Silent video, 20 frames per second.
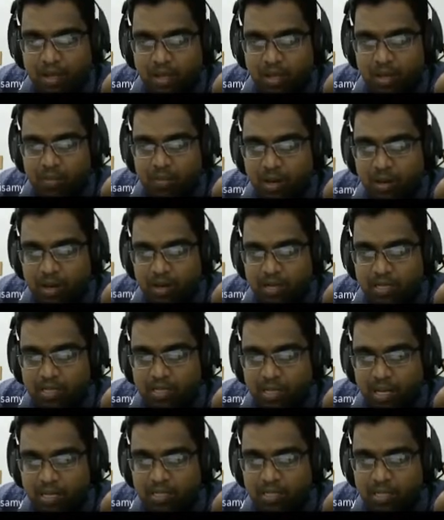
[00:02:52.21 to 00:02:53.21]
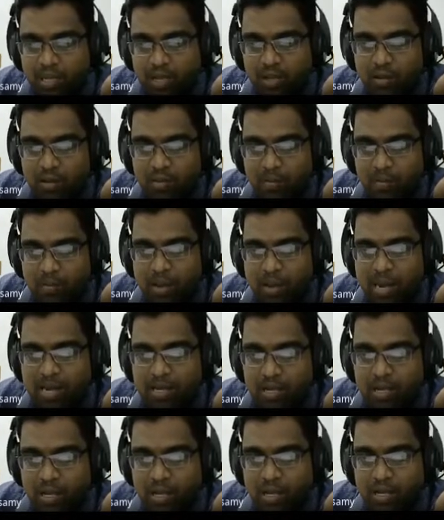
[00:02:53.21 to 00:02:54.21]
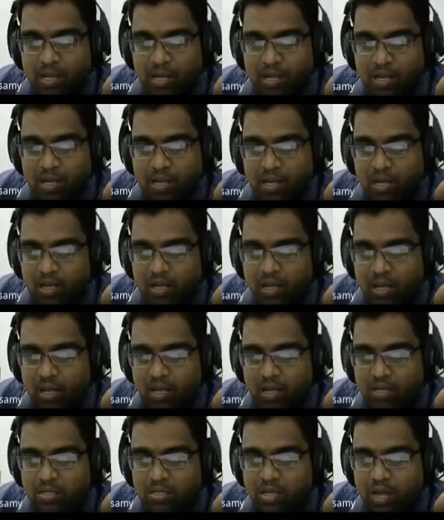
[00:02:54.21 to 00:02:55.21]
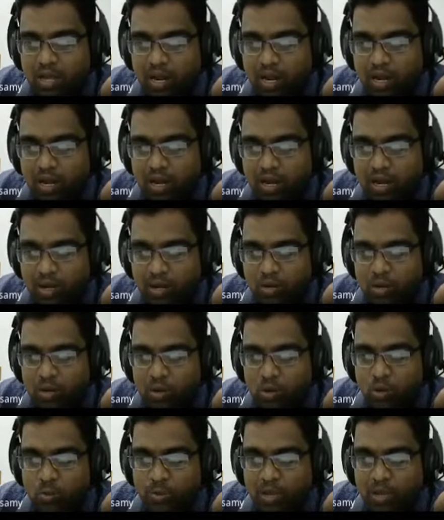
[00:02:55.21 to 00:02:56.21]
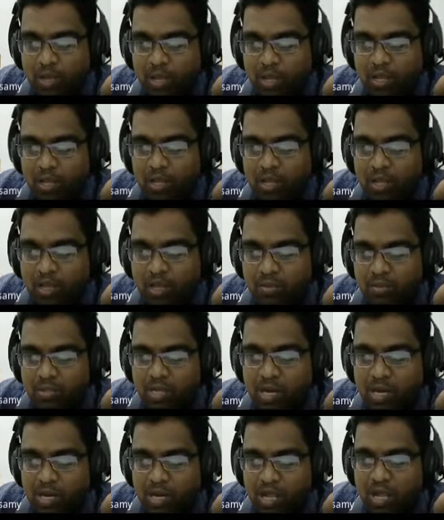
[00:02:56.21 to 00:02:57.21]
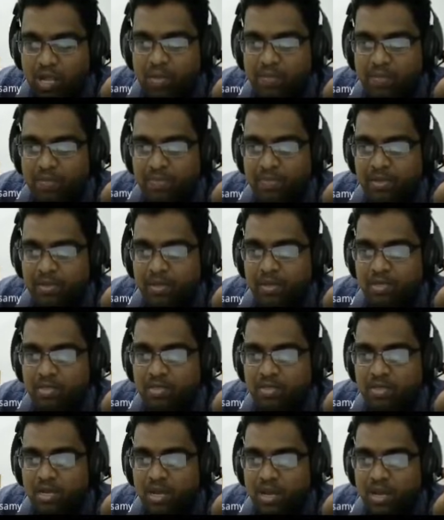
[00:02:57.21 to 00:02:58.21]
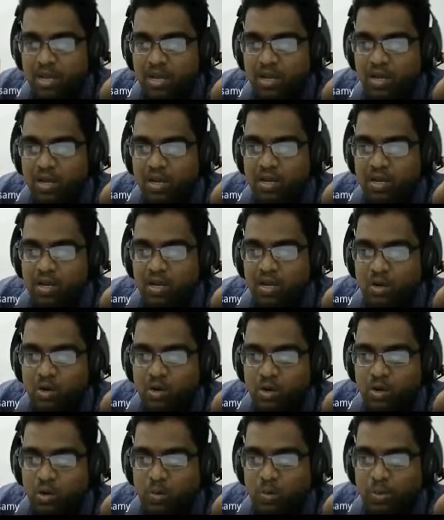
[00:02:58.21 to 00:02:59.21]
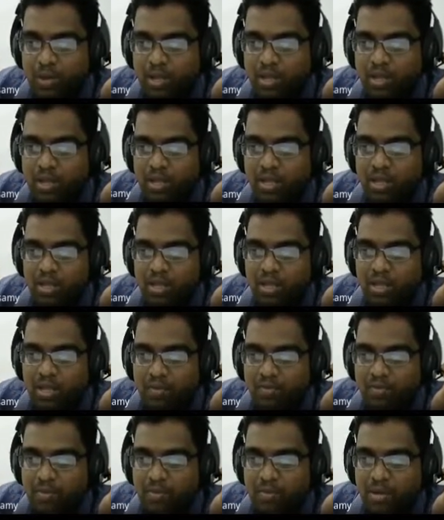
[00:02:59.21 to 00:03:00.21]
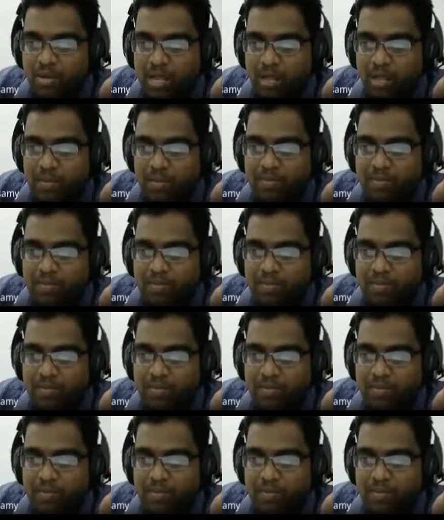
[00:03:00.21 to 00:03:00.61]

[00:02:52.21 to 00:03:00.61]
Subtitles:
minus AC beta sin 2 pi FCT sin 2 pi FMT.